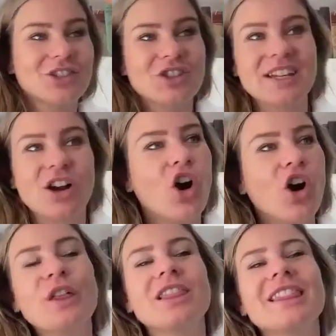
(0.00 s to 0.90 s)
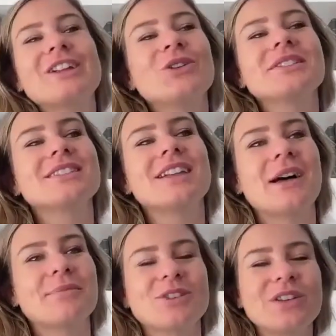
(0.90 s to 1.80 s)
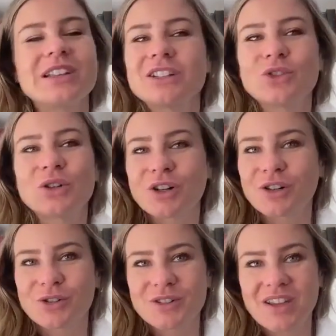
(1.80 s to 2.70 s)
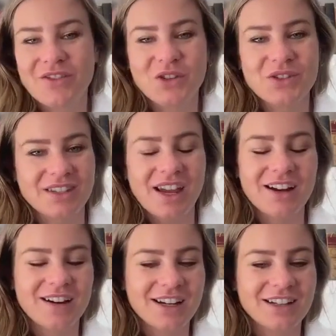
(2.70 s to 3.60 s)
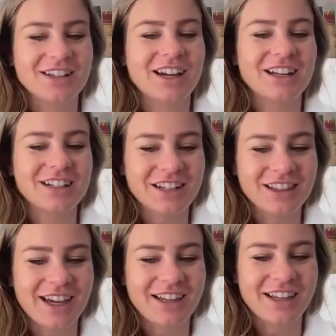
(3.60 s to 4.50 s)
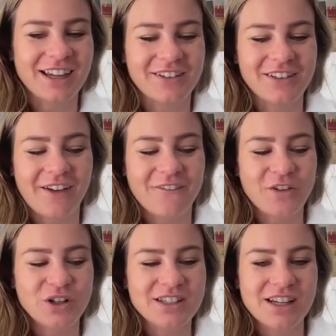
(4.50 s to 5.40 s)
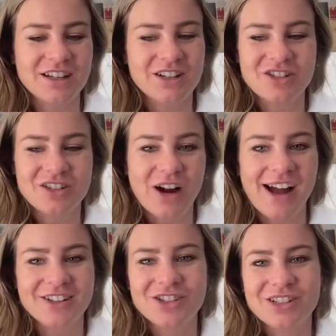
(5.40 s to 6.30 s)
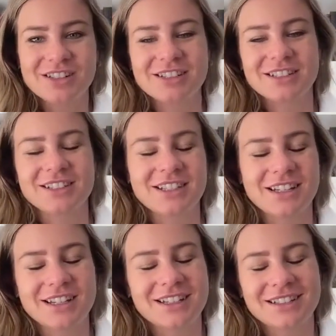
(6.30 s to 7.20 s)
just like all mm-hmm. the little steps, all the little hurdles that feel scary. You kind of yeah. get that, like that first itch scratched, and it's yeah. like.